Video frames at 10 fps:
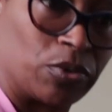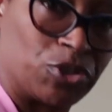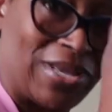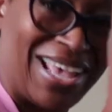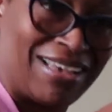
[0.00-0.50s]

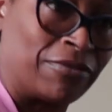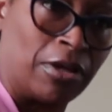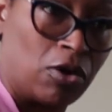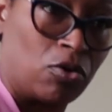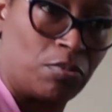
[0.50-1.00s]
which we have
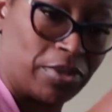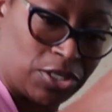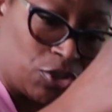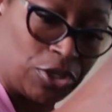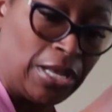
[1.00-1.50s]
a whole
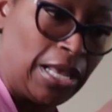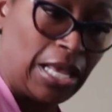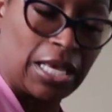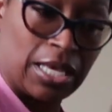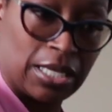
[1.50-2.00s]
bunch,
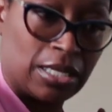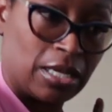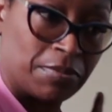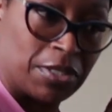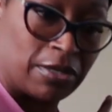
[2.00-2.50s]
and
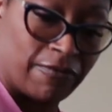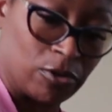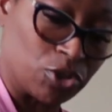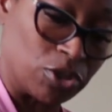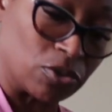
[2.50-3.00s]
the
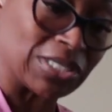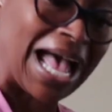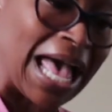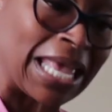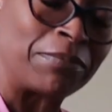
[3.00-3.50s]
devotionals.
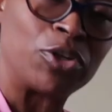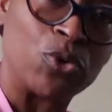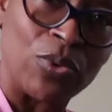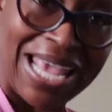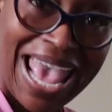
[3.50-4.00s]
I'm
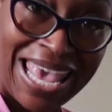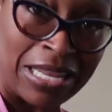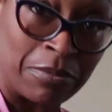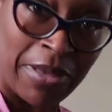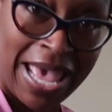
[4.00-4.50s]
doing
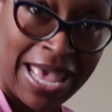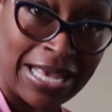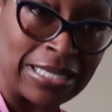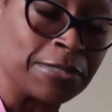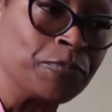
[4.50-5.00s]
8
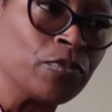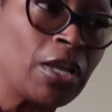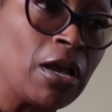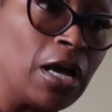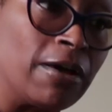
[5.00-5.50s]
bags.
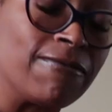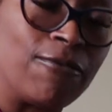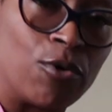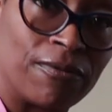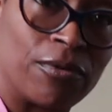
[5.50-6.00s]

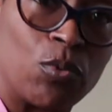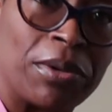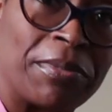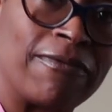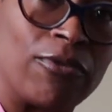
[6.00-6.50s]
4 for
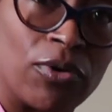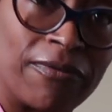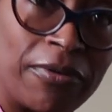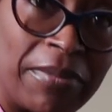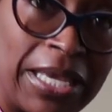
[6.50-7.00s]
women, 4
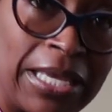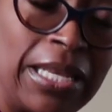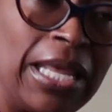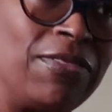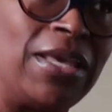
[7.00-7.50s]
for
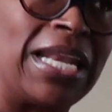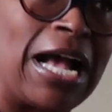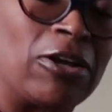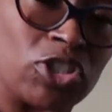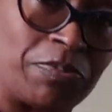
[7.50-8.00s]
men, and then
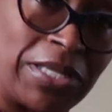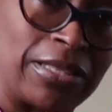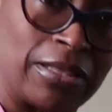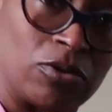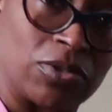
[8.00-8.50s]
I'll
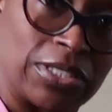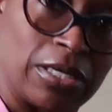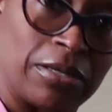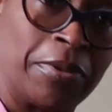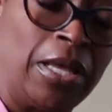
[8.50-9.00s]
split those
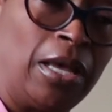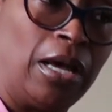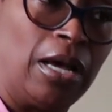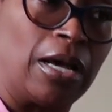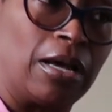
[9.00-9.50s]
up
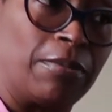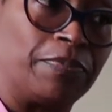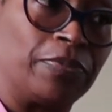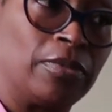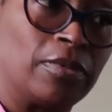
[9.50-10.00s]

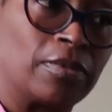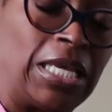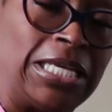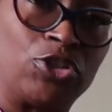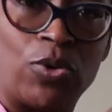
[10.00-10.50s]

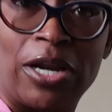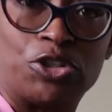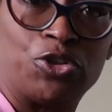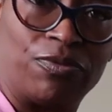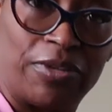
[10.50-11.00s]
into
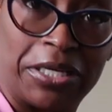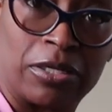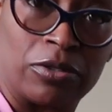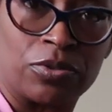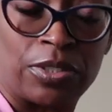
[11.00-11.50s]
our 2
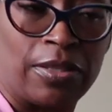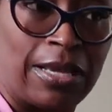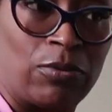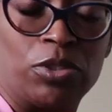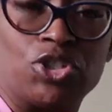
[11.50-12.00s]
vehicles
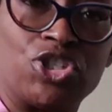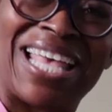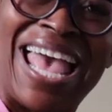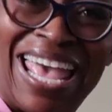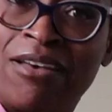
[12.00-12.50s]
that we'll
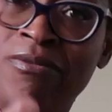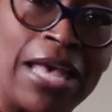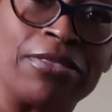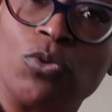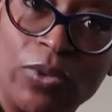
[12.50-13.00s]
just have
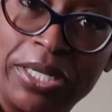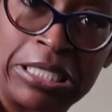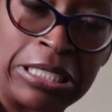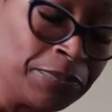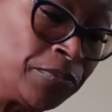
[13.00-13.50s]
at the
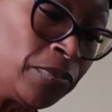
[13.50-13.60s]
ready.